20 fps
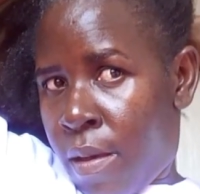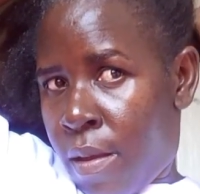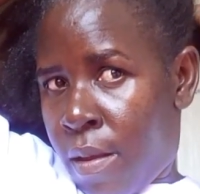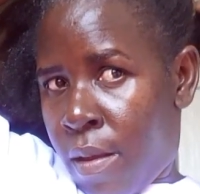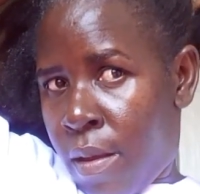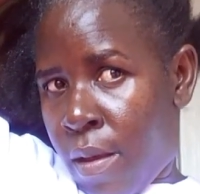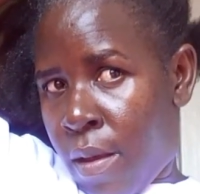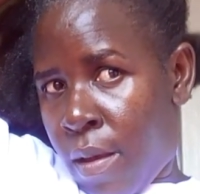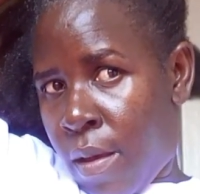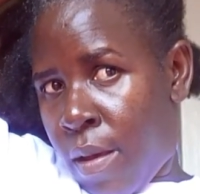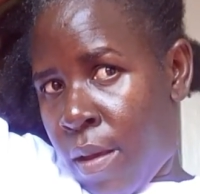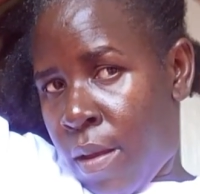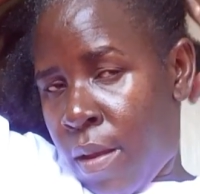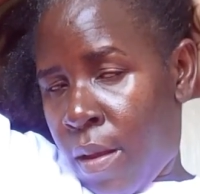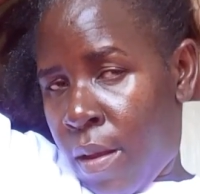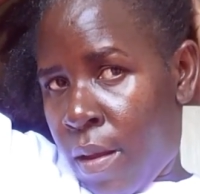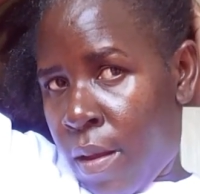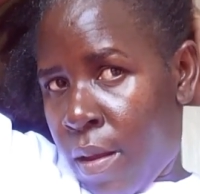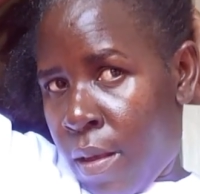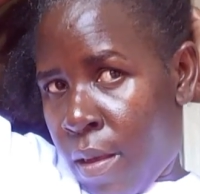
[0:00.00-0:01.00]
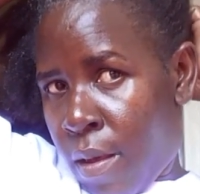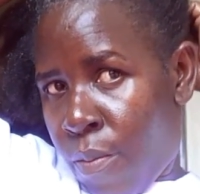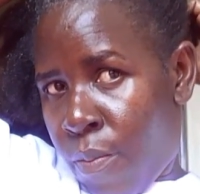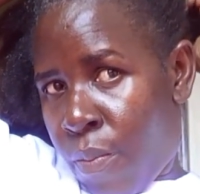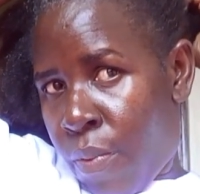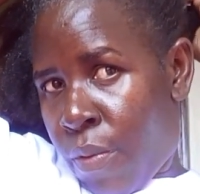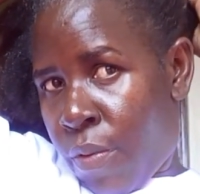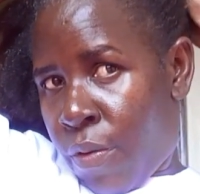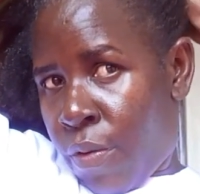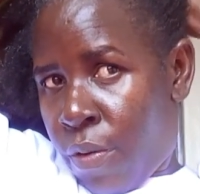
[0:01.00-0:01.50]
then get another
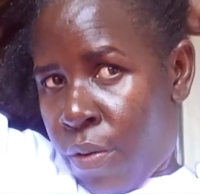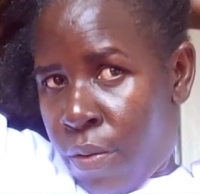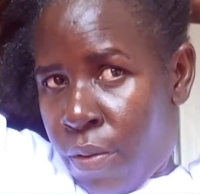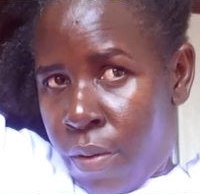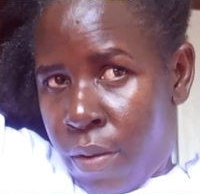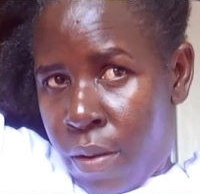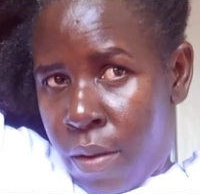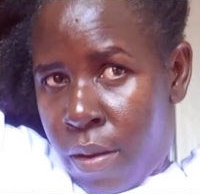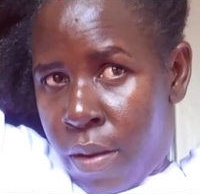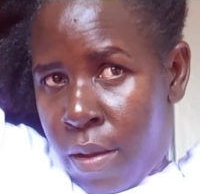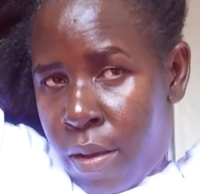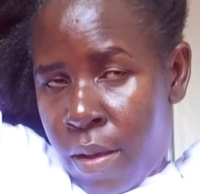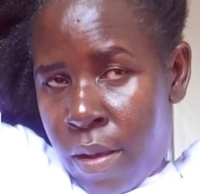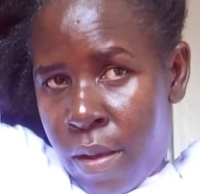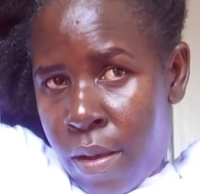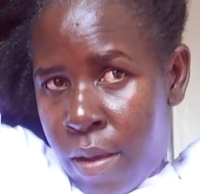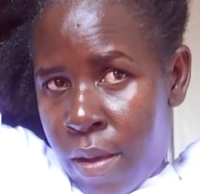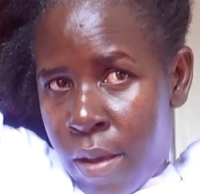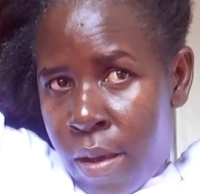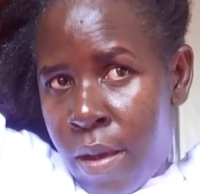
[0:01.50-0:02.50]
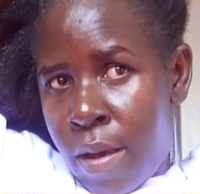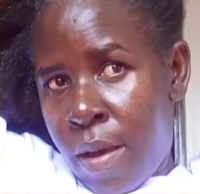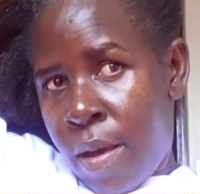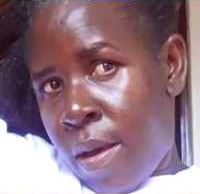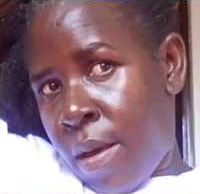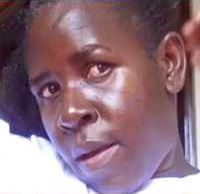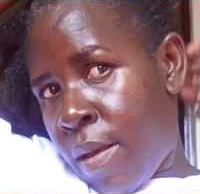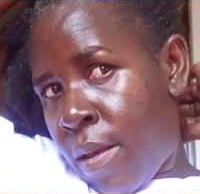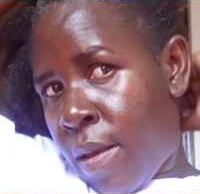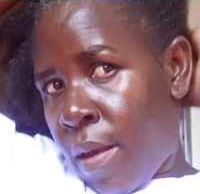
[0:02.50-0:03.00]
portion,
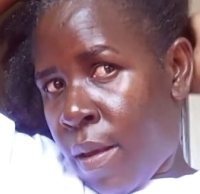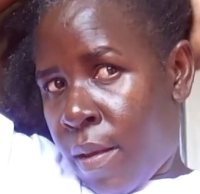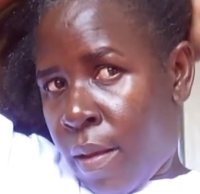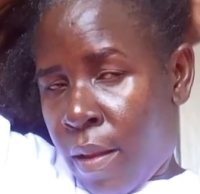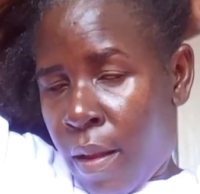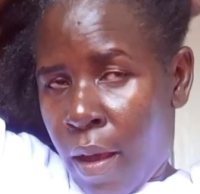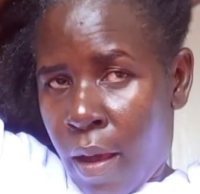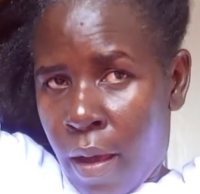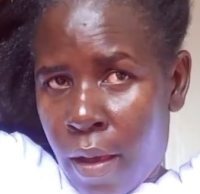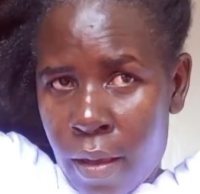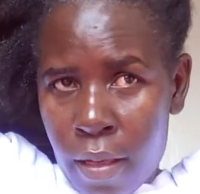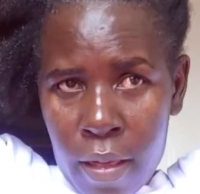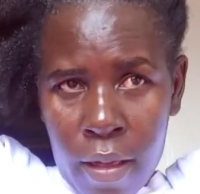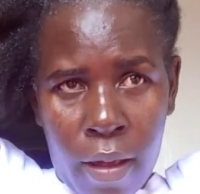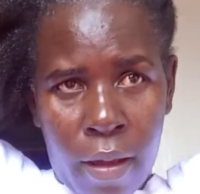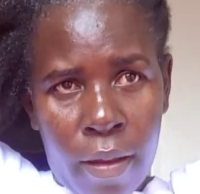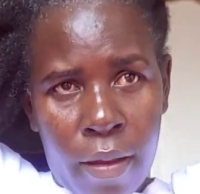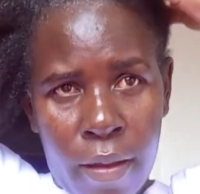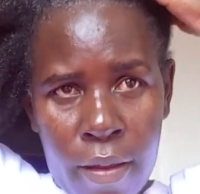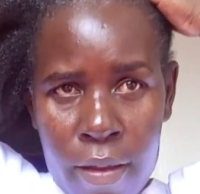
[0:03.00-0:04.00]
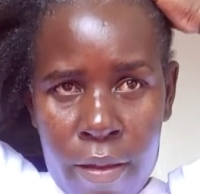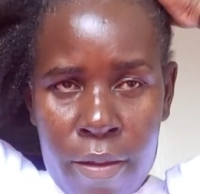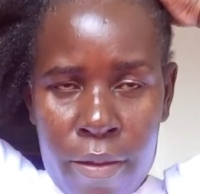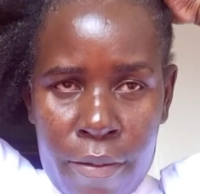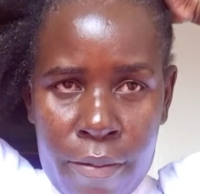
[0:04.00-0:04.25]
just like that.